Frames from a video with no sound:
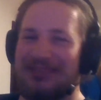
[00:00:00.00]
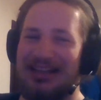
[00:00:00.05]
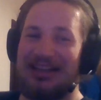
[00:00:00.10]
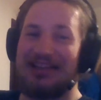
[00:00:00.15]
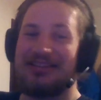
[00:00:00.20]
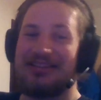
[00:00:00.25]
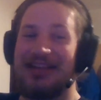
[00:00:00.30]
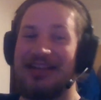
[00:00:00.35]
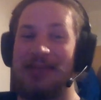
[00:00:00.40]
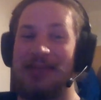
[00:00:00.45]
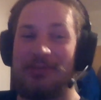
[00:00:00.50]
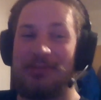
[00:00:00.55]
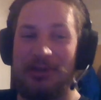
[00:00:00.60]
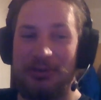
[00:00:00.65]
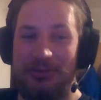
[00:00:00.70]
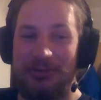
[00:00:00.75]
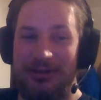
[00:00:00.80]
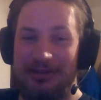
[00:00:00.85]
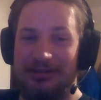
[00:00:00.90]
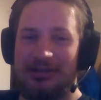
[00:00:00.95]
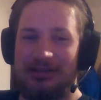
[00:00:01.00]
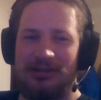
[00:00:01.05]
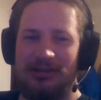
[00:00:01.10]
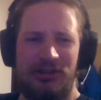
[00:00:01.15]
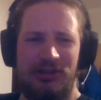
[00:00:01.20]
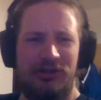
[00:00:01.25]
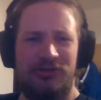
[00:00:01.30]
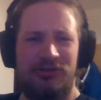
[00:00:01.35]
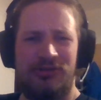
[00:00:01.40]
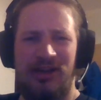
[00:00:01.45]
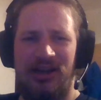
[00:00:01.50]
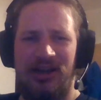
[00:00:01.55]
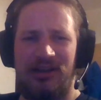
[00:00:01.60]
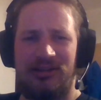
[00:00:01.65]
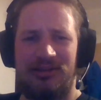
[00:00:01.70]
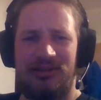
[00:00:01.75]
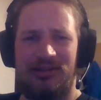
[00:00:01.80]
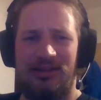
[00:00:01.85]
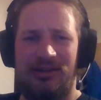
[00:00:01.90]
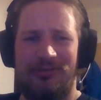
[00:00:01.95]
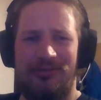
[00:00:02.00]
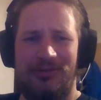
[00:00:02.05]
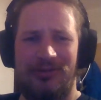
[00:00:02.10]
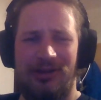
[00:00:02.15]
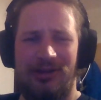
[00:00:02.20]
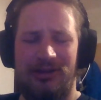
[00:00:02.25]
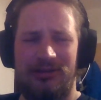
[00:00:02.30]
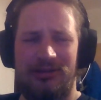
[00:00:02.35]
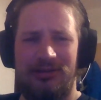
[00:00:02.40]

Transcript: at the time you were, did you try it? I forgot.